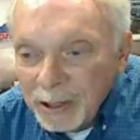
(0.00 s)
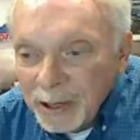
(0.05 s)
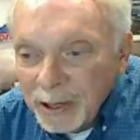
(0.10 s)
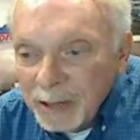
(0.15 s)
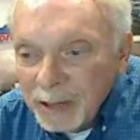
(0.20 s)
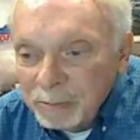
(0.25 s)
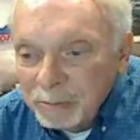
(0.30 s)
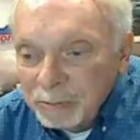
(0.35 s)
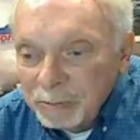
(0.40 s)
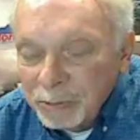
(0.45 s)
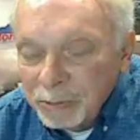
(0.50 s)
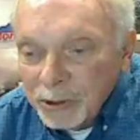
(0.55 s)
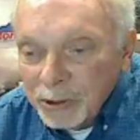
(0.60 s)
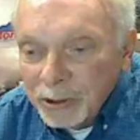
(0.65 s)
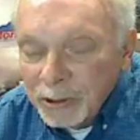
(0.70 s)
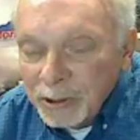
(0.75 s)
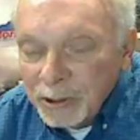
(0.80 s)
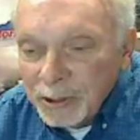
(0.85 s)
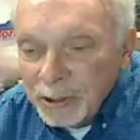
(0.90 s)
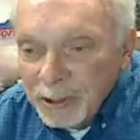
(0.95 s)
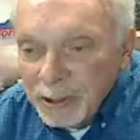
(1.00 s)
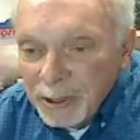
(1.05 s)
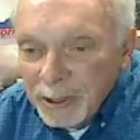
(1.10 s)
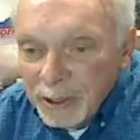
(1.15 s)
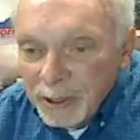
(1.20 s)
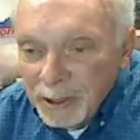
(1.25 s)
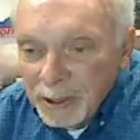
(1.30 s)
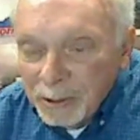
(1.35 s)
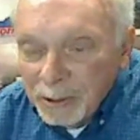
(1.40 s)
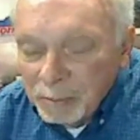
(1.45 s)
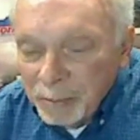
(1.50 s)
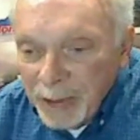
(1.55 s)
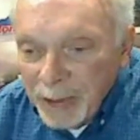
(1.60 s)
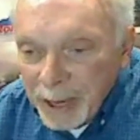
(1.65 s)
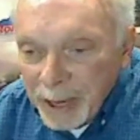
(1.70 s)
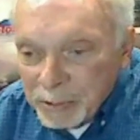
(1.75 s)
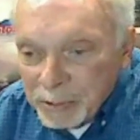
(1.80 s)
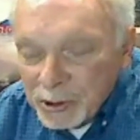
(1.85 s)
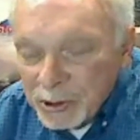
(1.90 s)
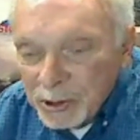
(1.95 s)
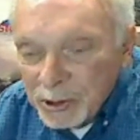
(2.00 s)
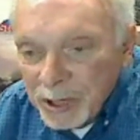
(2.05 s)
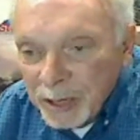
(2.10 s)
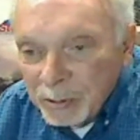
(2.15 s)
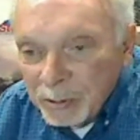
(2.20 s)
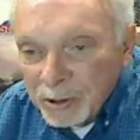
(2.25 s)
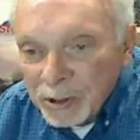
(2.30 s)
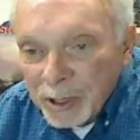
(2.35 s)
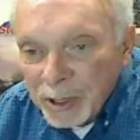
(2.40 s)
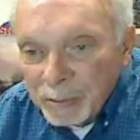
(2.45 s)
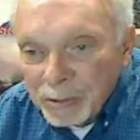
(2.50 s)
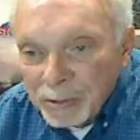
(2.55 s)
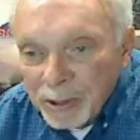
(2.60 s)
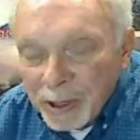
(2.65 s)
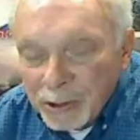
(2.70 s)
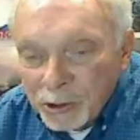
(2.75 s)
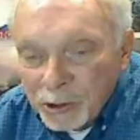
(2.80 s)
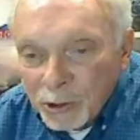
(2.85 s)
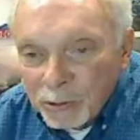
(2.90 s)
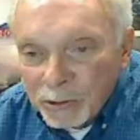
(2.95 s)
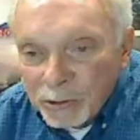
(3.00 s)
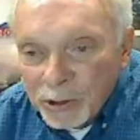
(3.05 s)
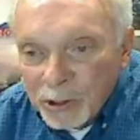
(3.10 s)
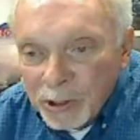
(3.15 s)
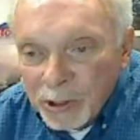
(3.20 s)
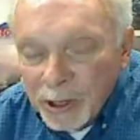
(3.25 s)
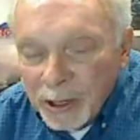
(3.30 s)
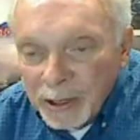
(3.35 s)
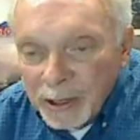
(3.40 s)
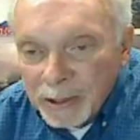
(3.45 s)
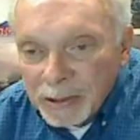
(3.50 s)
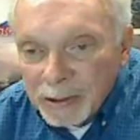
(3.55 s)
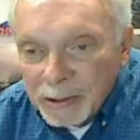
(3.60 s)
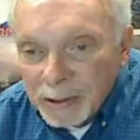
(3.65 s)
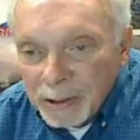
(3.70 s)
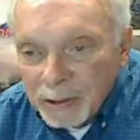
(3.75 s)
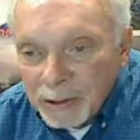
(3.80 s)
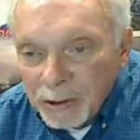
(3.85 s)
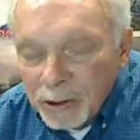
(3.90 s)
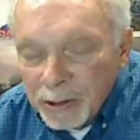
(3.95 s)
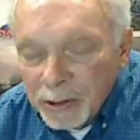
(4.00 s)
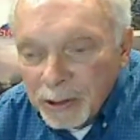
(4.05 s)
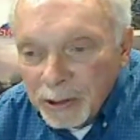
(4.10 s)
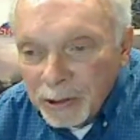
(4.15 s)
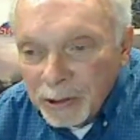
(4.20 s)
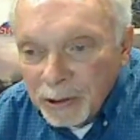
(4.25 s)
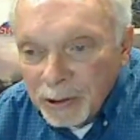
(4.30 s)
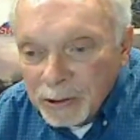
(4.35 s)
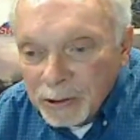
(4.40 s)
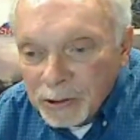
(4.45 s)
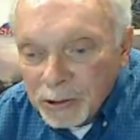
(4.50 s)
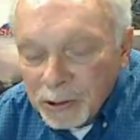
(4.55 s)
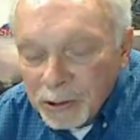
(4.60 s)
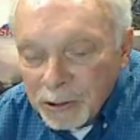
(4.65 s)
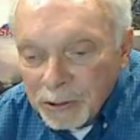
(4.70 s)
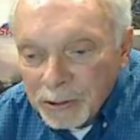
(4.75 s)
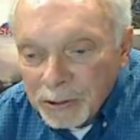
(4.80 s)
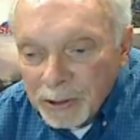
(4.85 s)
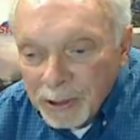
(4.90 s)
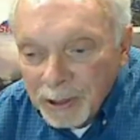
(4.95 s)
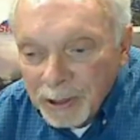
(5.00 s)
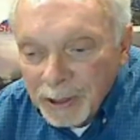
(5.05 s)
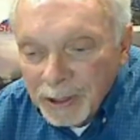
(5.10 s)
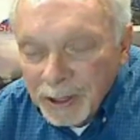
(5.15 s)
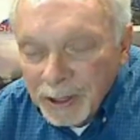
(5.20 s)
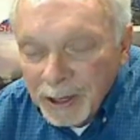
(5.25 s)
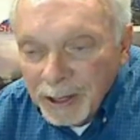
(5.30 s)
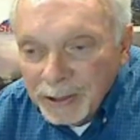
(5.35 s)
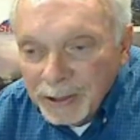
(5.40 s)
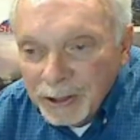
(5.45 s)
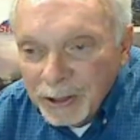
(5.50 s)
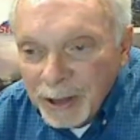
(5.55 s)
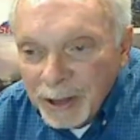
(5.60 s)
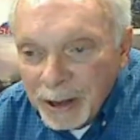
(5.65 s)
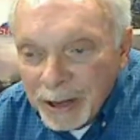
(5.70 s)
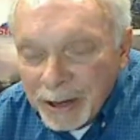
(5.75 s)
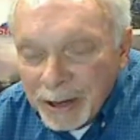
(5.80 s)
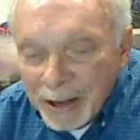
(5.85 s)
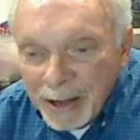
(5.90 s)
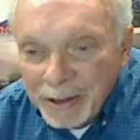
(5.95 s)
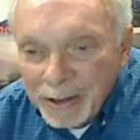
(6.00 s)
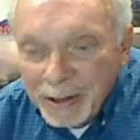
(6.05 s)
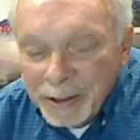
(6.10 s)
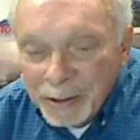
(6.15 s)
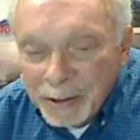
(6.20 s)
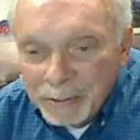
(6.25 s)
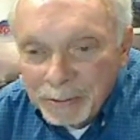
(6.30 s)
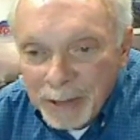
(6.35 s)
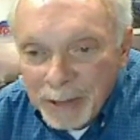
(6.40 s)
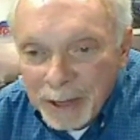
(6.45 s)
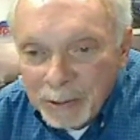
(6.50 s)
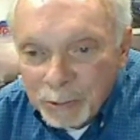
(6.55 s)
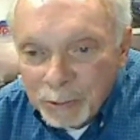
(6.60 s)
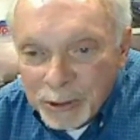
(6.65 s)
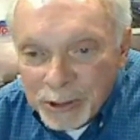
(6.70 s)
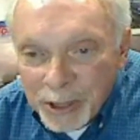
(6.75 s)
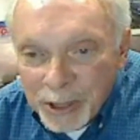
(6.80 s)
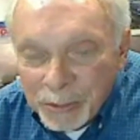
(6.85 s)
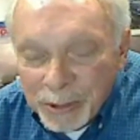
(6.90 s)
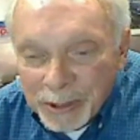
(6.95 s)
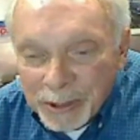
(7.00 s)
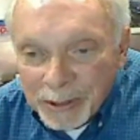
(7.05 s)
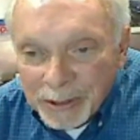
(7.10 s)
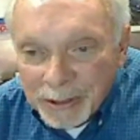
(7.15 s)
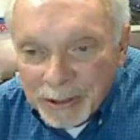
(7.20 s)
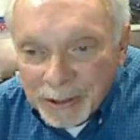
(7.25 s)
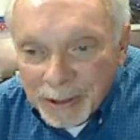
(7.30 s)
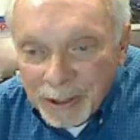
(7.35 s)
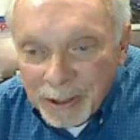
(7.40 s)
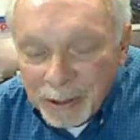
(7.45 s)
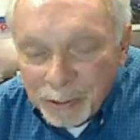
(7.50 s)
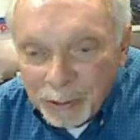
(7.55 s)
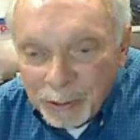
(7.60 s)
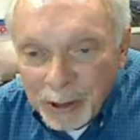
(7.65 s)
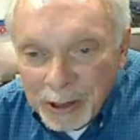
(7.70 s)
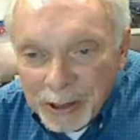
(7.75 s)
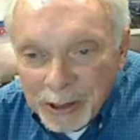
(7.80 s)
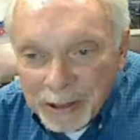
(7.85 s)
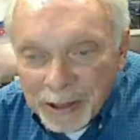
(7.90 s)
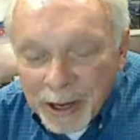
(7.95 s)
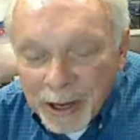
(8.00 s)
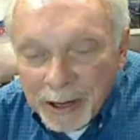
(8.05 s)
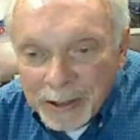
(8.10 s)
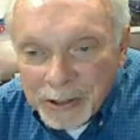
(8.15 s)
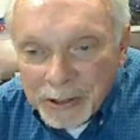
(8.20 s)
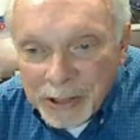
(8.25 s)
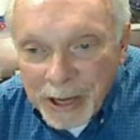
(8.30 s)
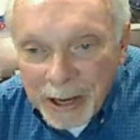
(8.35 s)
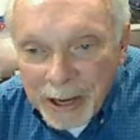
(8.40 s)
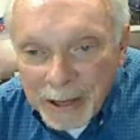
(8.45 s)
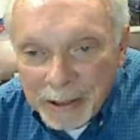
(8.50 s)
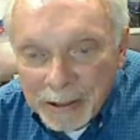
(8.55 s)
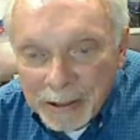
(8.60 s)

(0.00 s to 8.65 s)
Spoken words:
I put the maps and tables up that I showed today on there also. I need to end with something kind of funny and kind of sad.